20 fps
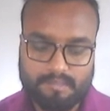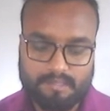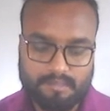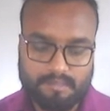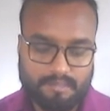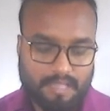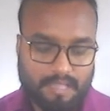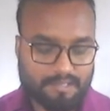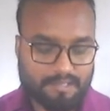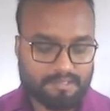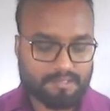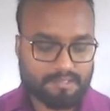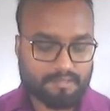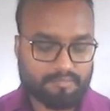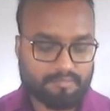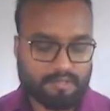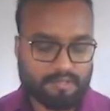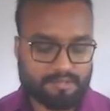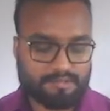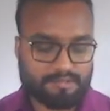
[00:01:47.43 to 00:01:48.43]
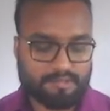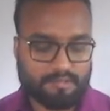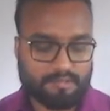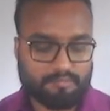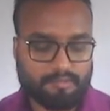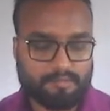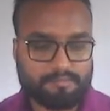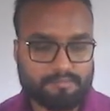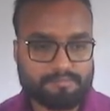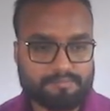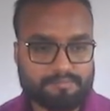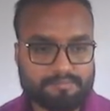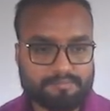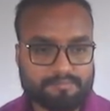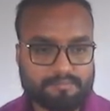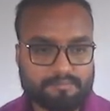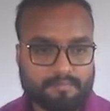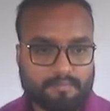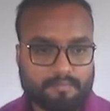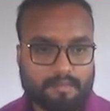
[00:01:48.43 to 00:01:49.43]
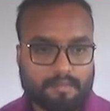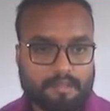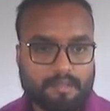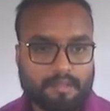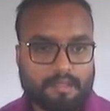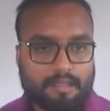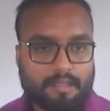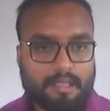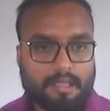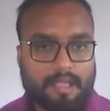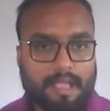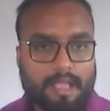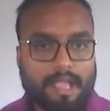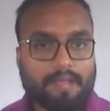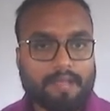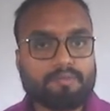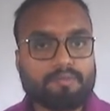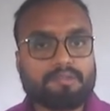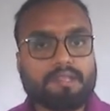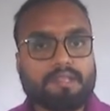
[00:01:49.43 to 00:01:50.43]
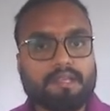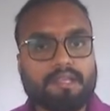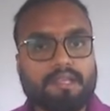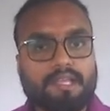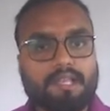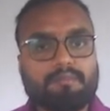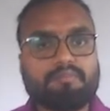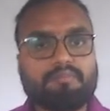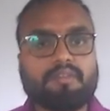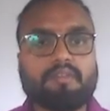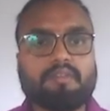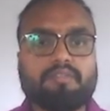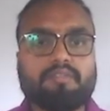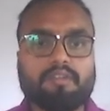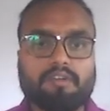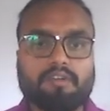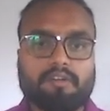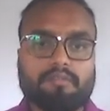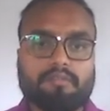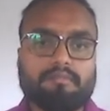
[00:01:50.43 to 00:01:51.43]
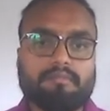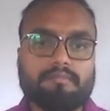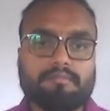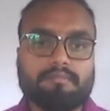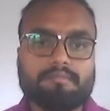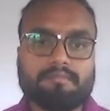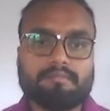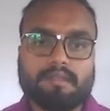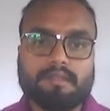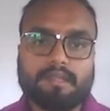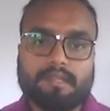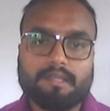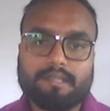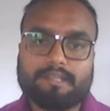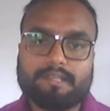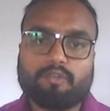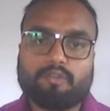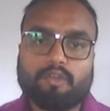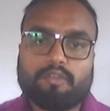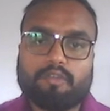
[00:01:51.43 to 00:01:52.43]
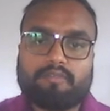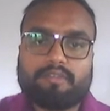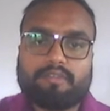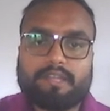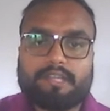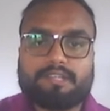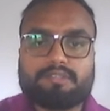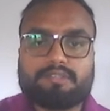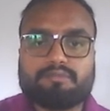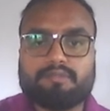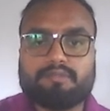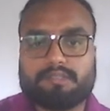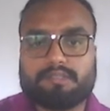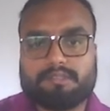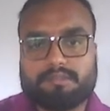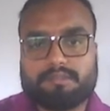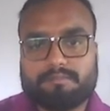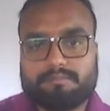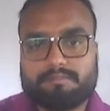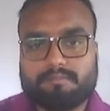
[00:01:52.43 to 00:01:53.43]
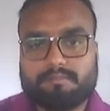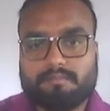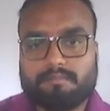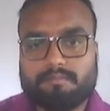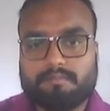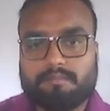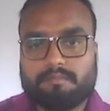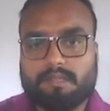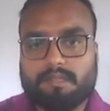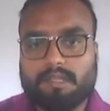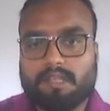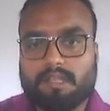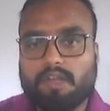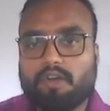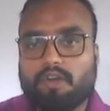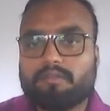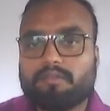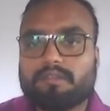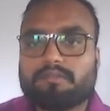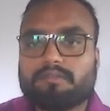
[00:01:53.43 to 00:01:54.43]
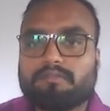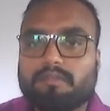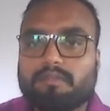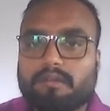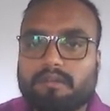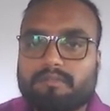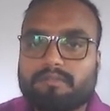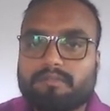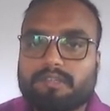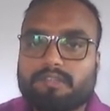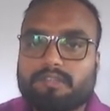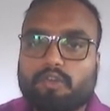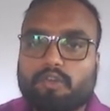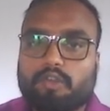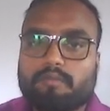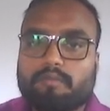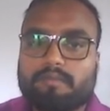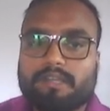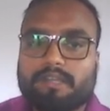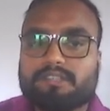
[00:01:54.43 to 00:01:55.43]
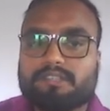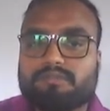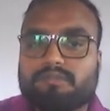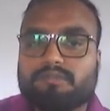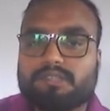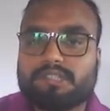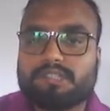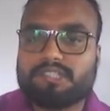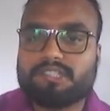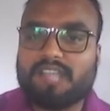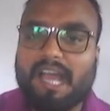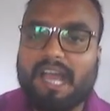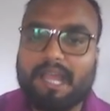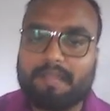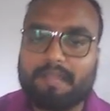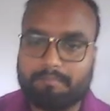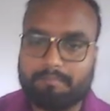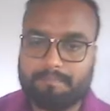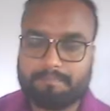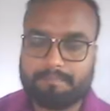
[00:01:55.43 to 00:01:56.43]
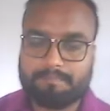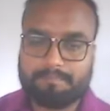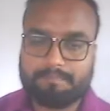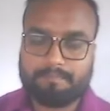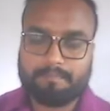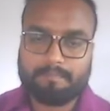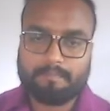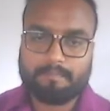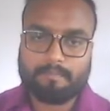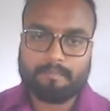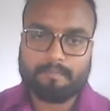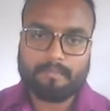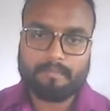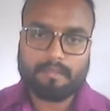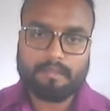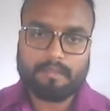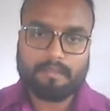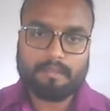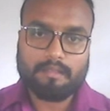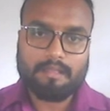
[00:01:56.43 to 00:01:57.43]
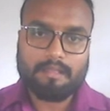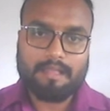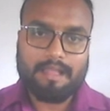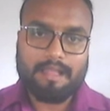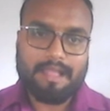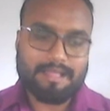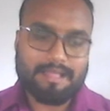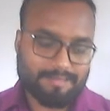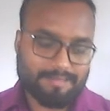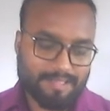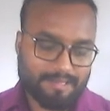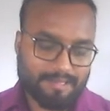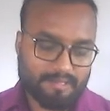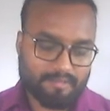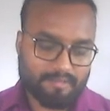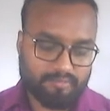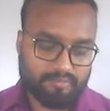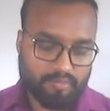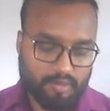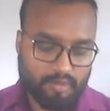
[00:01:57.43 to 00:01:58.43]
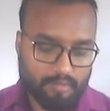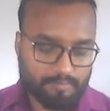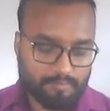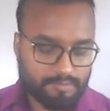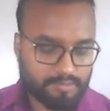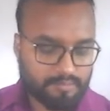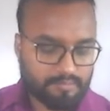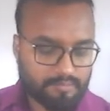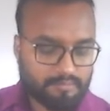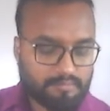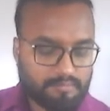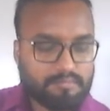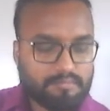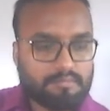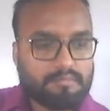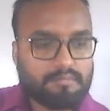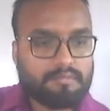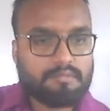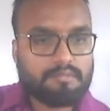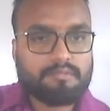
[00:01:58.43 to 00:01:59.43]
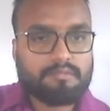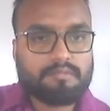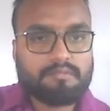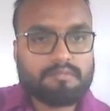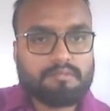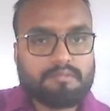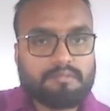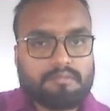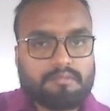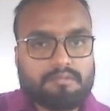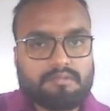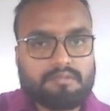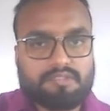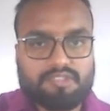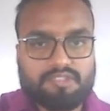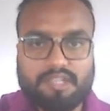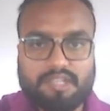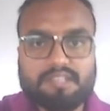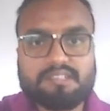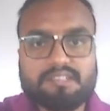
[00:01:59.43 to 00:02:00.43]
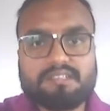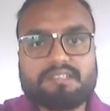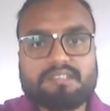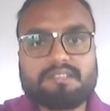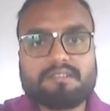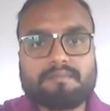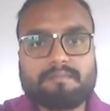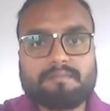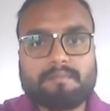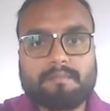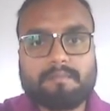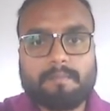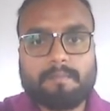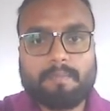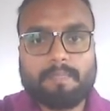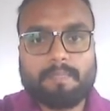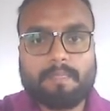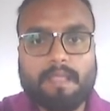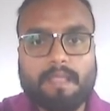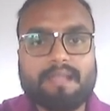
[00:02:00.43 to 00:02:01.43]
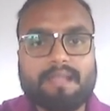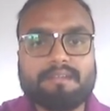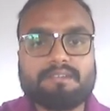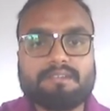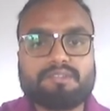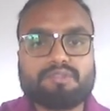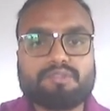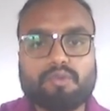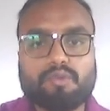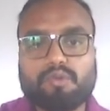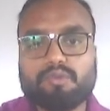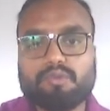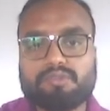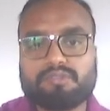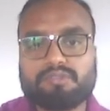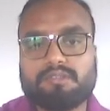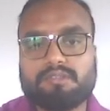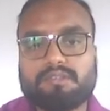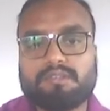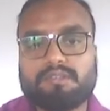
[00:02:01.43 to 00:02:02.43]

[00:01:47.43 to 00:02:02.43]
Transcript: That is inflectional verb. And with the help of verb, it collaborates with, along with verb, it collaborates with time. And then it forms tense. And it shows